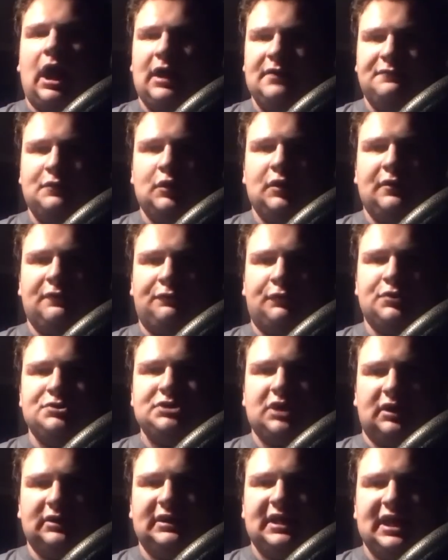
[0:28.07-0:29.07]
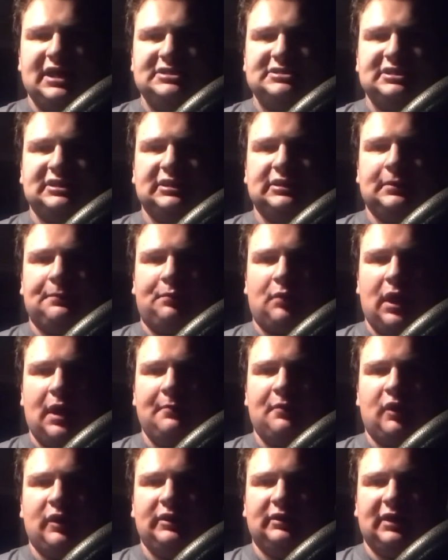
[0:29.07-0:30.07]
I voted for John Kasich in the
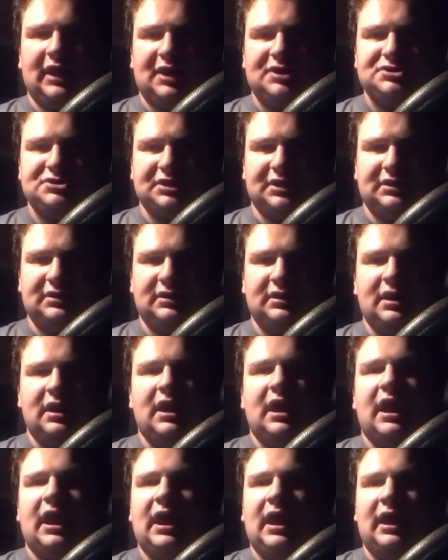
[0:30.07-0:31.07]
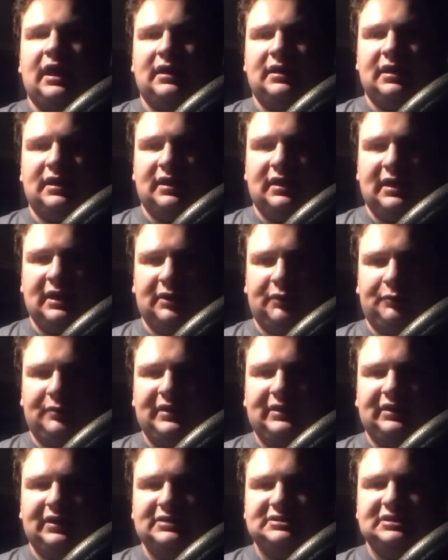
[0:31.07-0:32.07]
primary election and
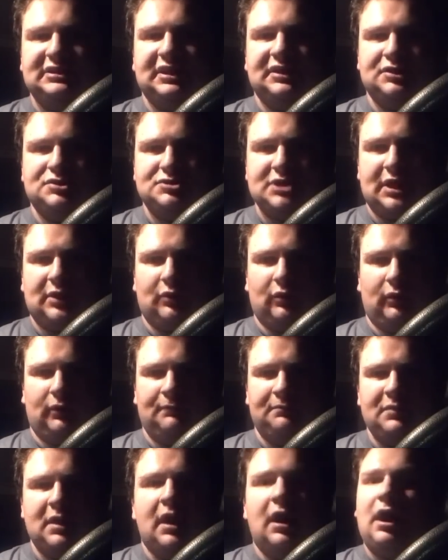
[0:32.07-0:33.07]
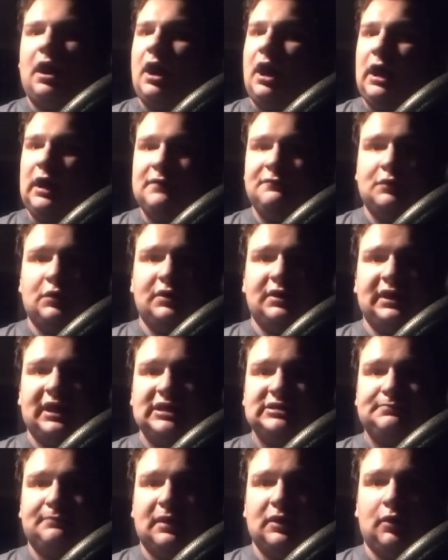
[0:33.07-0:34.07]
Hillary Clinton in the general. I voted
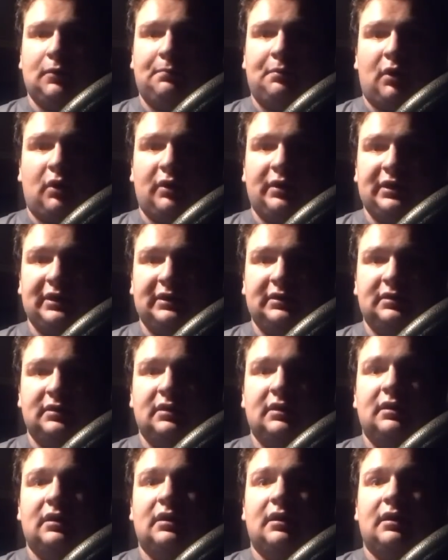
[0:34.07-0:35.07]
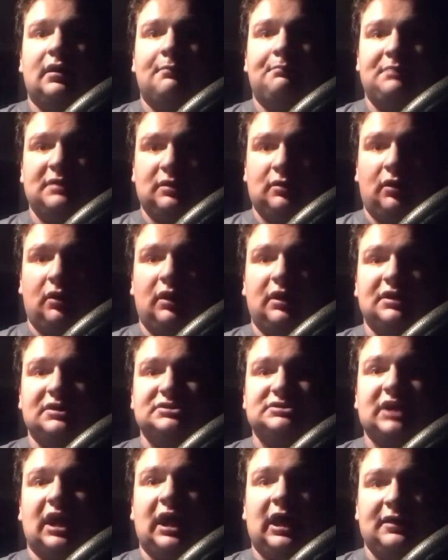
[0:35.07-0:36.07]
against my own party
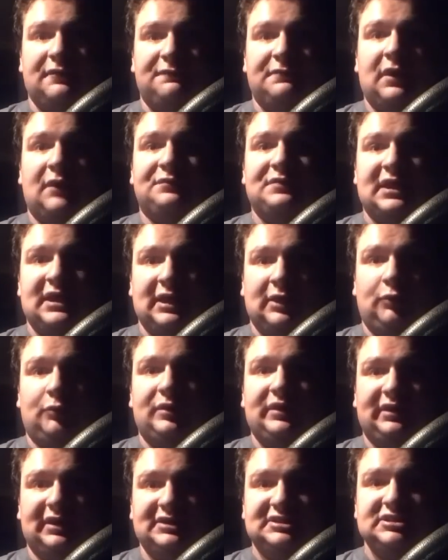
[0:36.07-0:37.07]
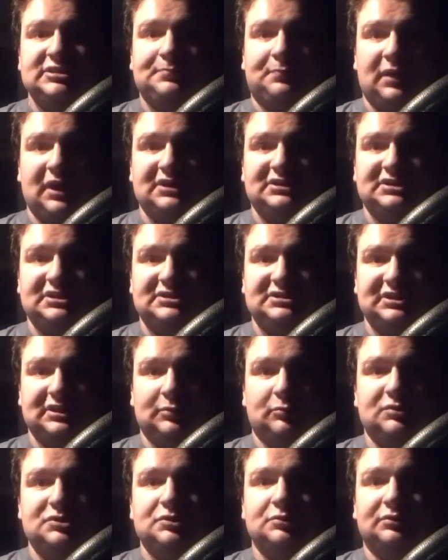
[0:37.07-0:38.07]
because I felt that Hillary Clinton's
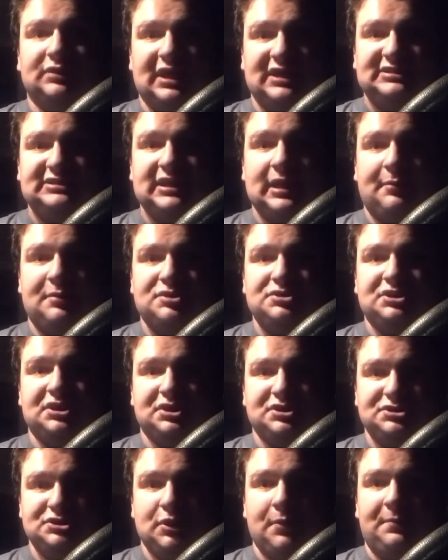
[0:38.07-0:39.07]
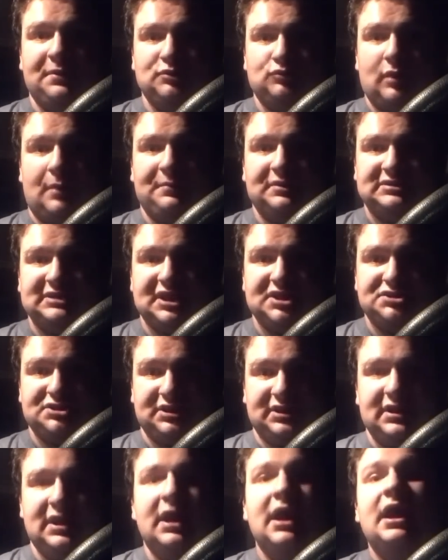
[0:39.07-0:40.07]
presidency would do less damage to the GOP's
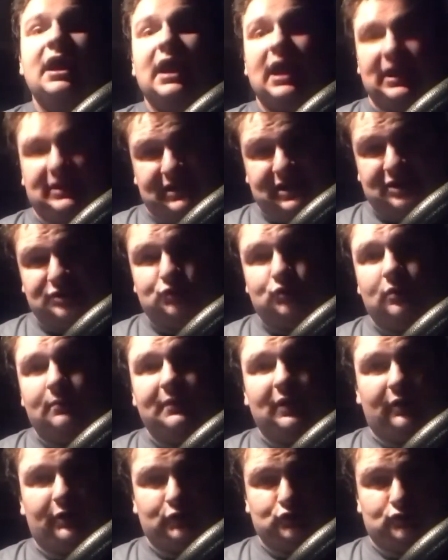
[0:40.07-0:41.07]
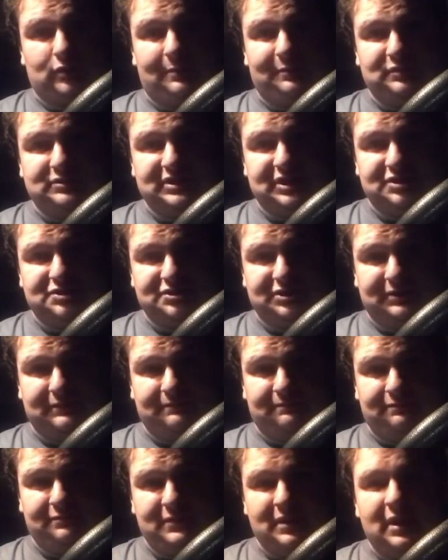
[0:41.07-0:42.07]
reputation and, yes, to America's
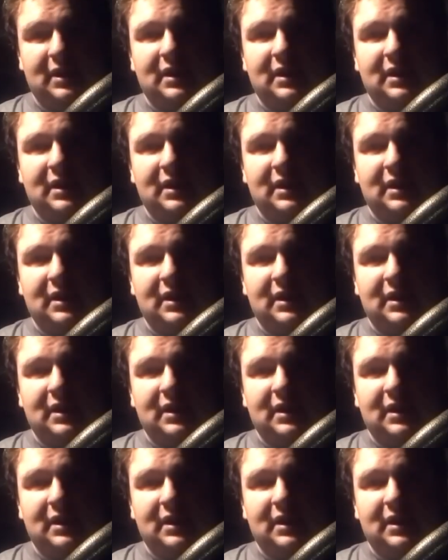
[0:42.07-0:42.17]
reputation.